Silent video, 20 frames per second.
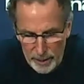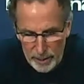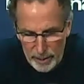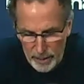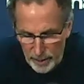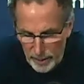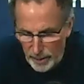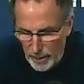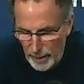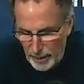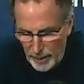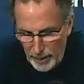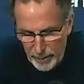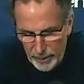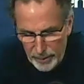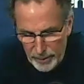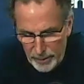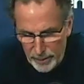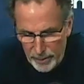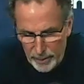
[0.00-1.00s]
Nick
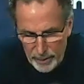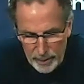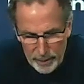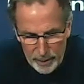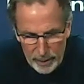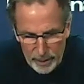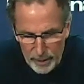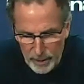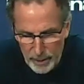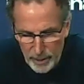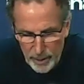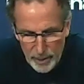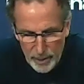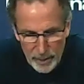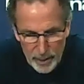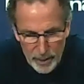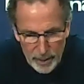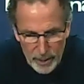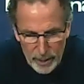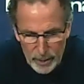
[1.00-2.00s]
is
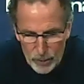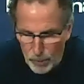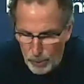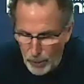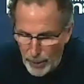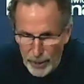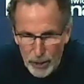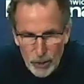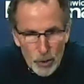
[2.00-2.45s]
has played